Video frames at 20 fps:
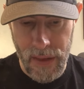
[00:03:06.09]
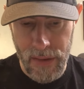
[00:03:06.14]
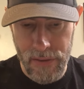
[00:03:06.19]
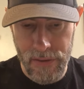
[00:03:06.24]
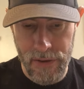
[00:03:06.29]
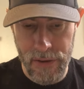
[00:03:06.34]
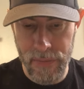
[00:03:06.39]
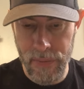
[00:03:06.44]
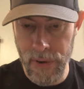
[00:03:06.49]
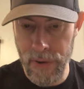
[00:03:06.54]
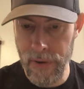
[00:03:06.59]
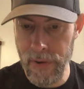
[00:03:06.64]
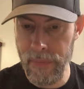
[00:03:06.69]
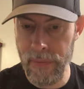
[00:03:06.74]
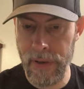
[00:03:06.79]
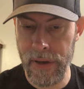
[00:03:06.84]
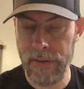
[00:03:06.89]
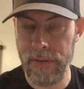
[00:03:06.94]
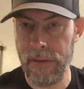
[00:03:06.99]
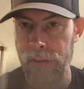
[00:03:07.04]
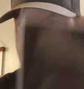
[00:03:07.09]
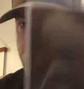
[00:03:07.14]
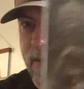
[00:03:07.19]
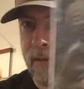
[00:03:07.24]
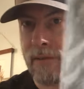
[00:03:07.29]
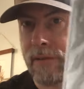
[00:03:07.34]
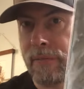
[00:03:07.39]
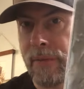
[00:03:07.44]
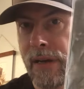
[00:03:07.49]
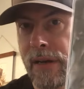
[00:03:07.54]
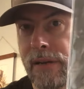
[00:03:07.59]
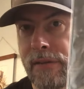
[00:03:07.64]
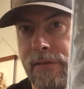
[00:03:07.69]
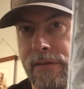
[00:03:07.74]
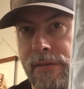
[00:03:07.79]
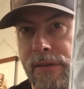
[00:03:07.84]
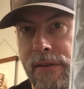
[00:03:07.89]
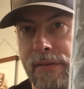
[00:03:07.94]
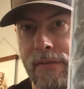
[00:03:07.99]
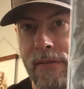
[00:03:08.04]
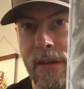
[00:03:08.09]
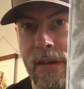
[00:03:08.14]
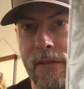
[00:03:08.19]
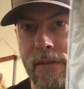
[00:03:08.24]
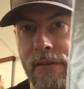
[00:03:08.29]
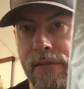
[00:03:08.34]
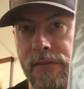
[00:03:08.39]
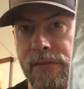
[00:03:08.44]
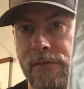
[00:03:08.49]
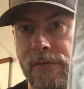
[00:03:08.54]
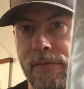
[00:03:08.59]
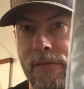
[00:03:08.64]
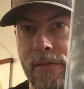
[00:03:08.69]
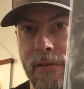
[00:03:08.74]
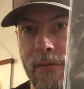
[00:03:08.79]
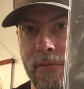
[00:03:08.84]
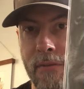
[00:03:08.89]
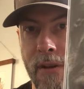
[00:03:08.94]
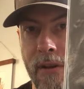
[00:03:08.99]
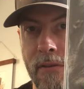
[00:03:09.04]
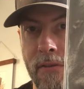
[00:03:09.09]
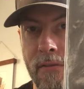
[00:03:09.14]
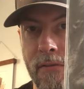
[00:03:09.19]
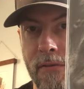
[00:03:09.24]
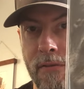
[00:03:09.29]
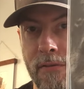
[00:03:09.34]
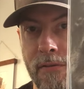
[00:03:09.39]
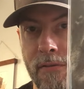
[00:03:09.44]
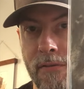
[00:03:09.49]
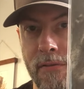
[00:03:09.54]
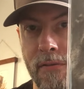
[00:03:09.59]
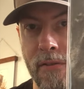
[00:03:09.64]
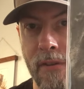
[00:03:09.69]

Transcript: Gene Perla plays the electric bass. This record just